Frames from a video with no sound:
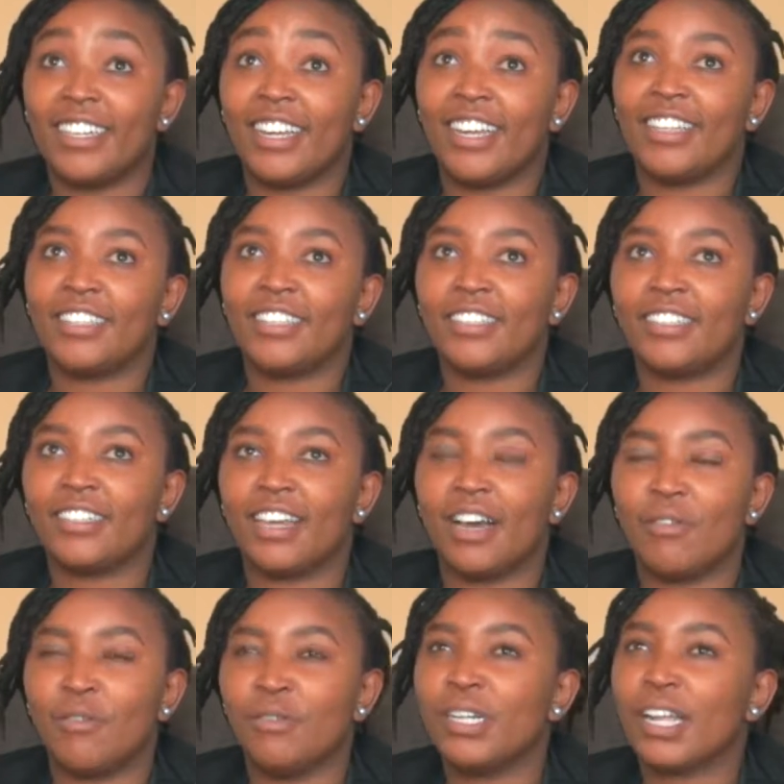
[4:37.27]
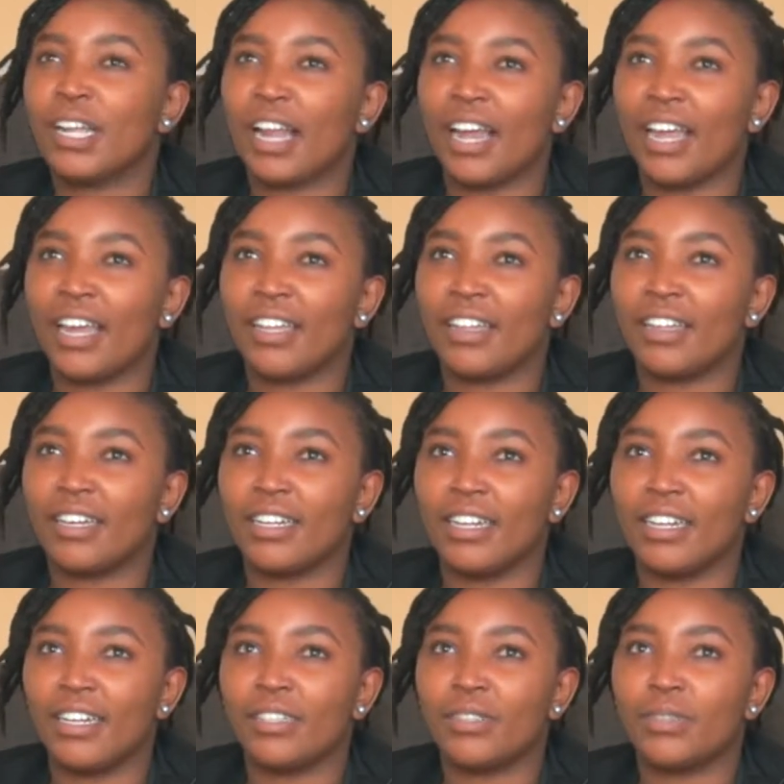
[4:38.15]
are days, I won't lie,
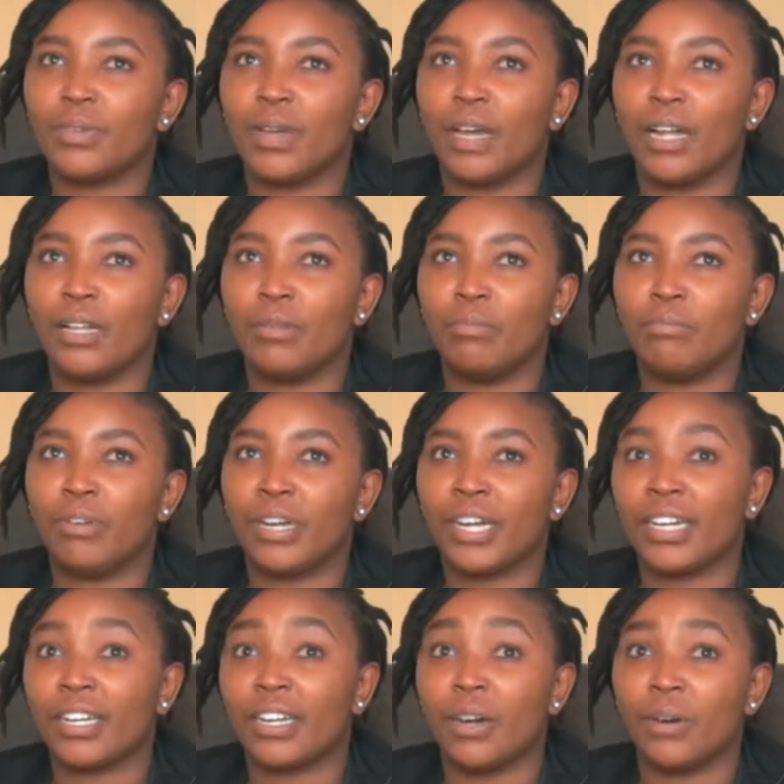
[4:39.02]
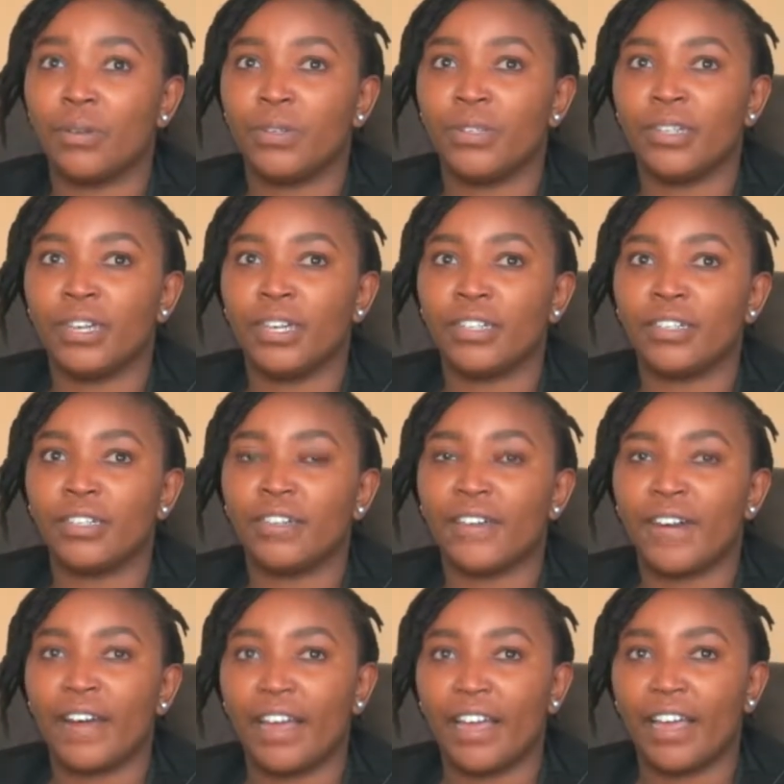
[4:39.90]
there are days where I'll break down
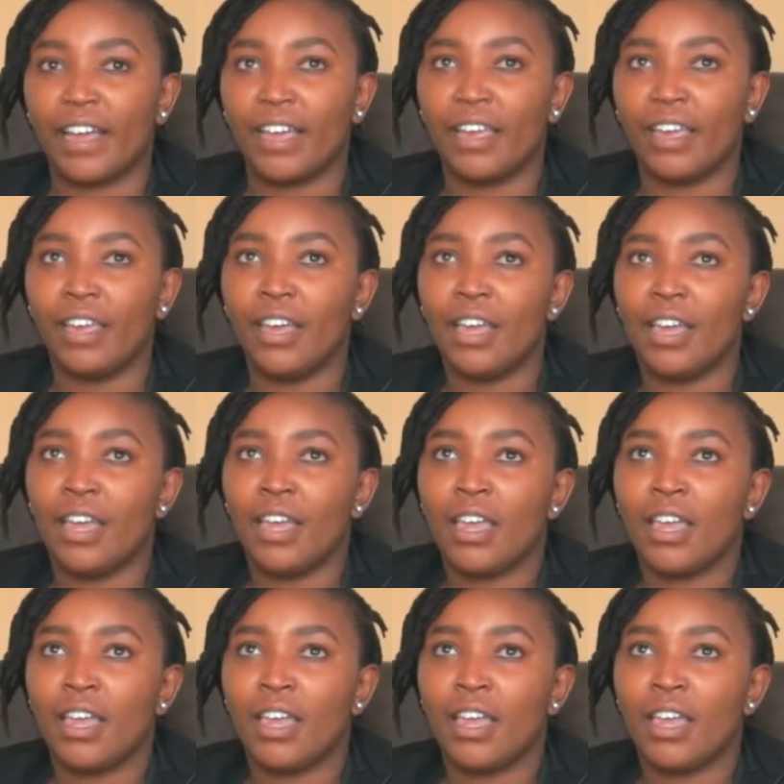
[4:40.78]
and cry,